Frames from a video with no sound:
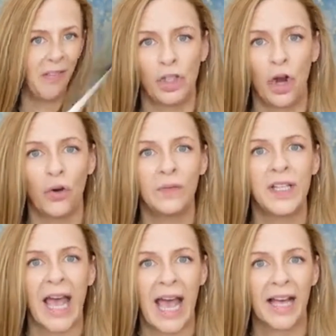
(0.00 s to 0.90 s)

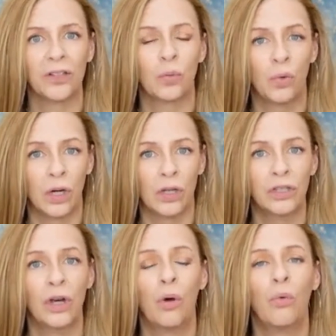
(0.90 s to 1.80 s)
JOVS has
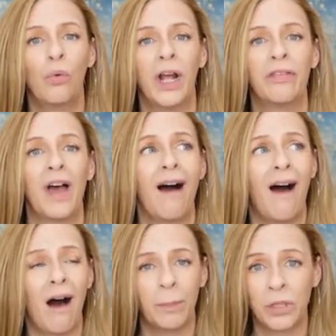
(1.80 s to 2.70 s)
worked with
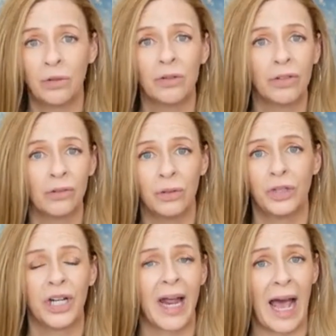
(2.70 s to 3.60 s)
optical
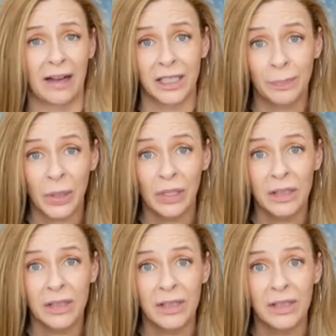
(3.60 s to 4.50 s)
solution
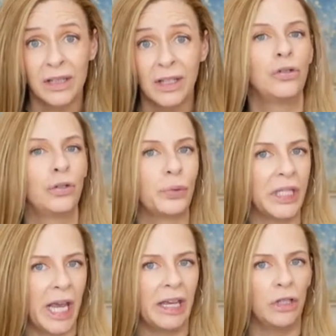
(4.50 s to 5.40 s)
experts to
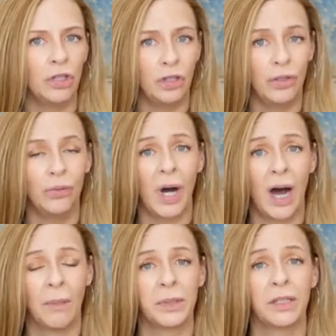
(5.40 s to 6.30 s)
create new
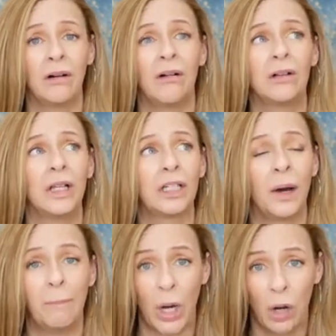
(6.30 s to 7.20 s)
optical
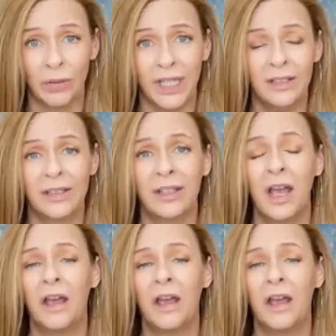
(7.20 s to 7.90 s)
components